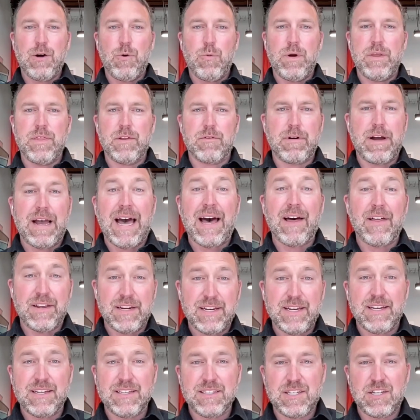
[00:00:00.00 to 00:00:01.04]
When the
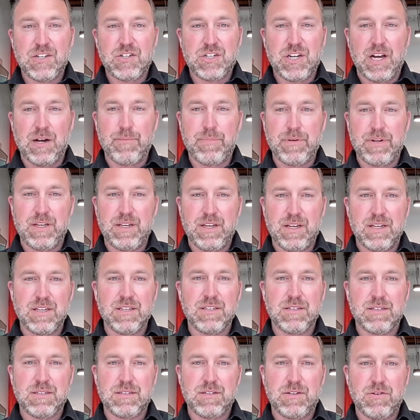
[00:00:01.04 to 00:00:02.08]
reality is each company
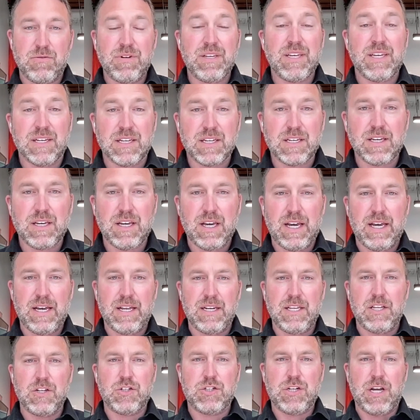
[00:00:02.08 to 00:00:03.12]
is unique
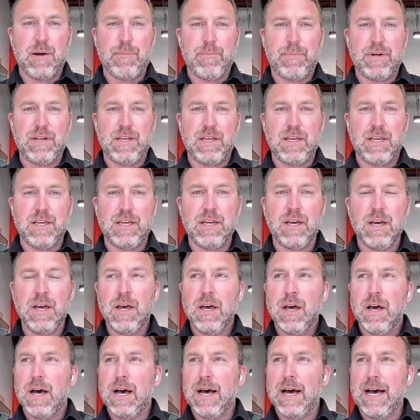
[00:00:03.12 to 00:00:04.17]
and each company
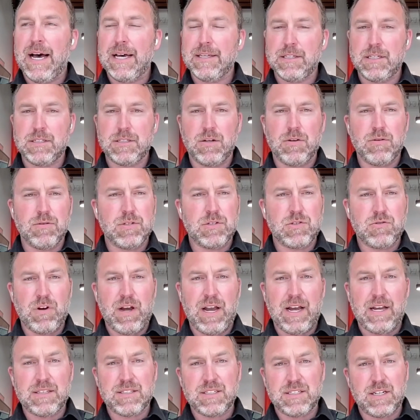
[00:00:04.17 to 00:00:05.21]
has its own
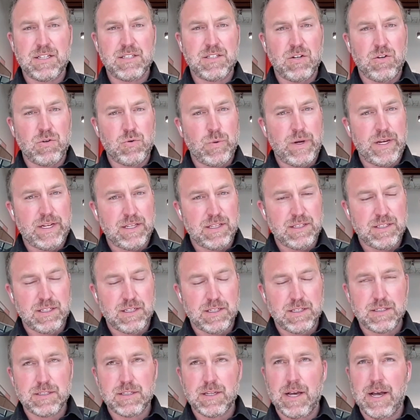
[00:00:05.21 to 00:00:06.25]
strengths and its own
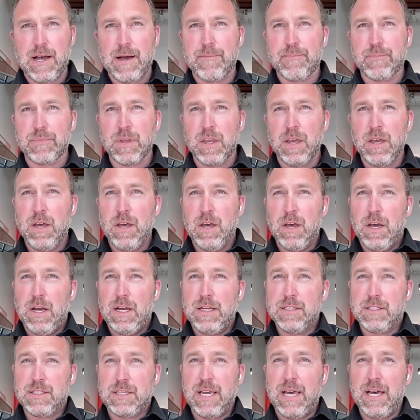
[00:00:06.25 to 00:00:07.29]
weaknesses.
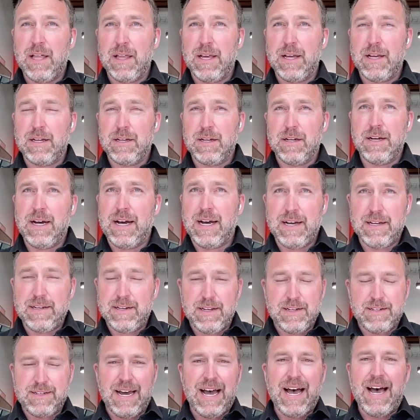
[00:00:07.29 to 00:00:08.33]
In scaling
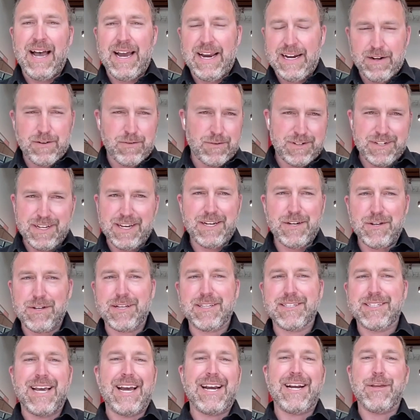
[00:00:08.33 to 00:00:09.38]
DINE or DIN, you
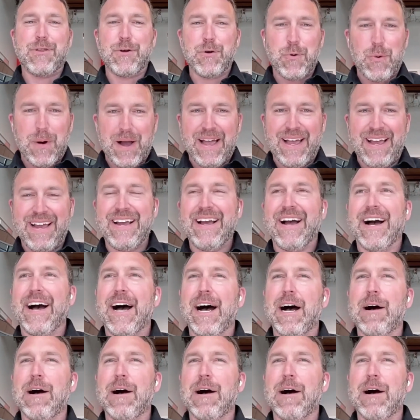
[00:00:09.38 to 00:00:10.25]
can say it either way.